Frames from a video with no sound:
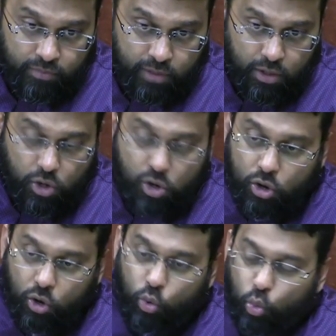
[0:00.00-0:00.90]
No
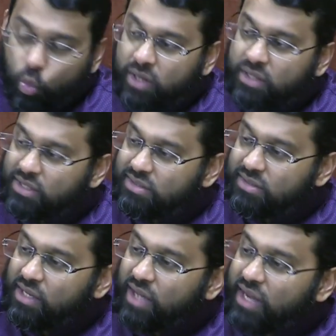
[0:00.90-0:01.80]
one is
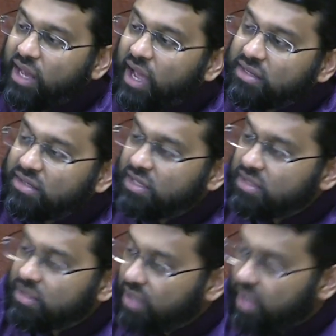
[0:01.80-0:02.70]
denied access to
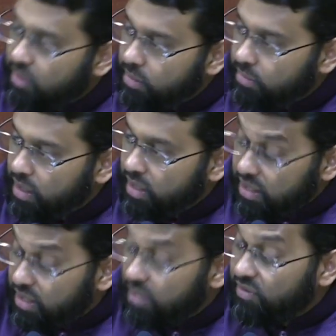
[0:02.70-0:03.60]
the Haram
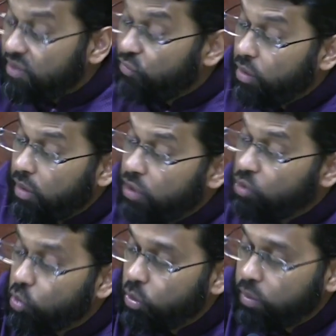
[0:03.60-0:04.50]
even if we are at
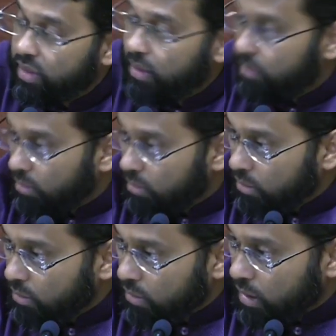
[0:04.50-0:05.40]
war with them.
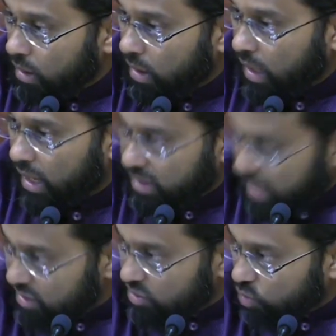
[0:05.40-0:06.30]
And that
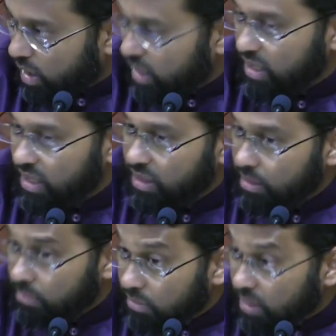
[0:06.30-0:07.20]
is why in the
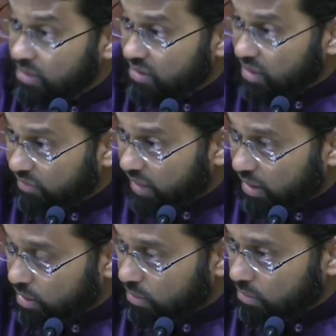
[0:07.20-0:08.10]
months of
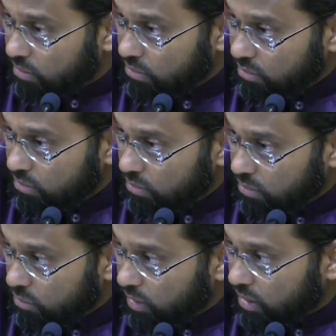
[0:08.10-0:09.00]
Haram,
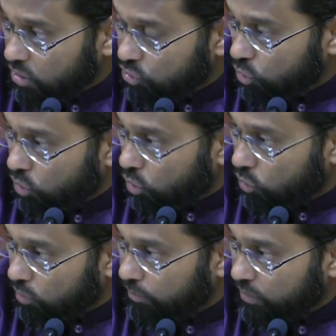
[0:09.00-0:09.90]
right, Ashurul Hurum,
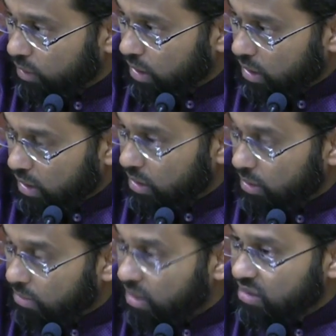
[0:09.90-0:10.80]
in the
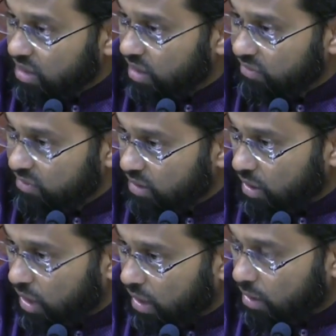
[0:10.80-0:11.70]
months of
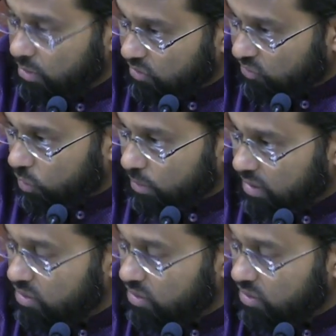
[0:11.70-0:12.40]
Haram, the four months,